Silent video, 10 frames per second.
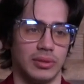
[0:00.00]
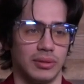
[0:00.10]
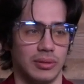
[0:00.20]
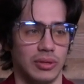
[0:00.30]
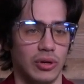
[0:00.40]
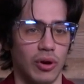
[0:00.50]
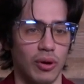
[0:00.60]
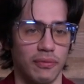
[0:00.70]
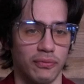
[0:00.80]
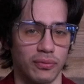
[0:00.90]

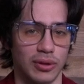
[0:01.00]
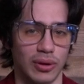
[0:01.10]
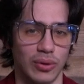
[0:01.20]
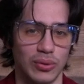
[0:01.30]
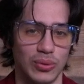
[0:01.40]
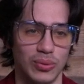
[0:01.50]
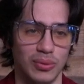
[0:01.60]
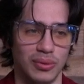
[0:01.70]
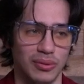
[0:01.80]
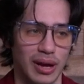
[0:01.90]
If
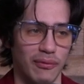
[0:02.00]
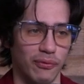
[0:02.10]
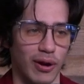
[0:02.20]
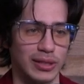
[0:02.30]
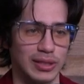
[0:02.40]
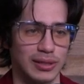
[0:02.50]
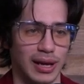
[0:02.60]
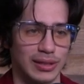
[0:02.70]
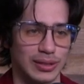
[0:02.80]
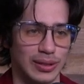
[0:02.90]
you have friends
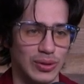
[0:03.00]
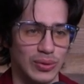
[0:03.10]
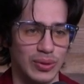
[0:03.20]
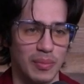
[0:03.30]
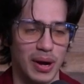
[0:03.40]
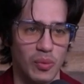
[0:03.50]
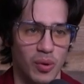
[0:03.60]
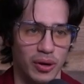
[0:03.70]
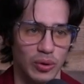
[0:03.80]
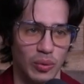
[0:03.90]
texting you, they might
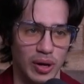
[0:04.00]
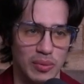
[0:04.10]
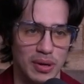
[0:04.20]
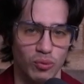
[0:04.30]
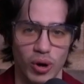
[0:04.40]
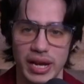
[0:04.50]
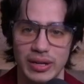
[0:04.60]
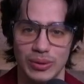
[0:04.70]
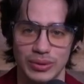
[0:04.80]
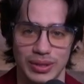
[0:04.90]
wonder why you've been
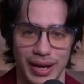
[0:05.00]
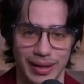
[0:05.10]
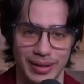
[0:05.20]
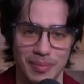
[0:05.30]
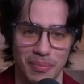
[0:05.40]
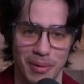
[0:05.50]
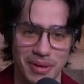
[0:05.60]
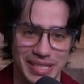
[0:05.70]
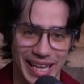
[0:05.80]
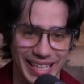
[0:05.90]
radio silent. But
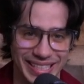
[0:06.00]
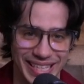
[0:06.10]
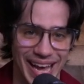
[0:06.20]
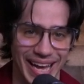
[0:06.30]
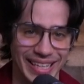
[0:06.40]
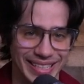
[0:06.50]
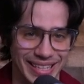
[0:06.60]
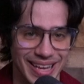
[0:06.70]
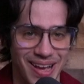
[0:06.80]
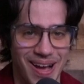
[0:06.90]
besides that,
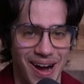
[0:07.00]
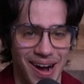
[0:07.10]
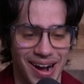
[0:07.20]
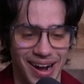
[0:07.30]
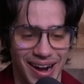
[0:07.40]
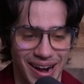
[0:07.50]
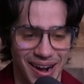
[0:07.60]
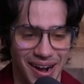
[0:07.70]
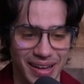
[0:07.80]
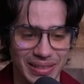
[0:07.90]

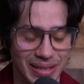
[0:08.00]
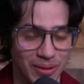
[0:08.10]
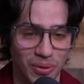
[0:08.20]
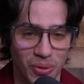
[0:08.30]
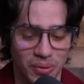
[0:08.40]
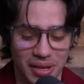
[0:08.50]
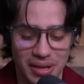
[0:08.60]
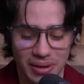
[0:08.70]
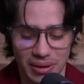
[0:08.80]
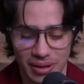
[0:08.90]
I think you're
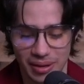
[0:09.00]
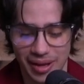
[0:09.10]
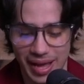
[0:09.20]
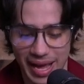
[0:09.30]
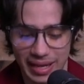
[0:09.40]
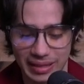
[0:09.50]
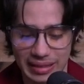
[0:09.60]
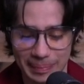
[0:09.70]
okay. And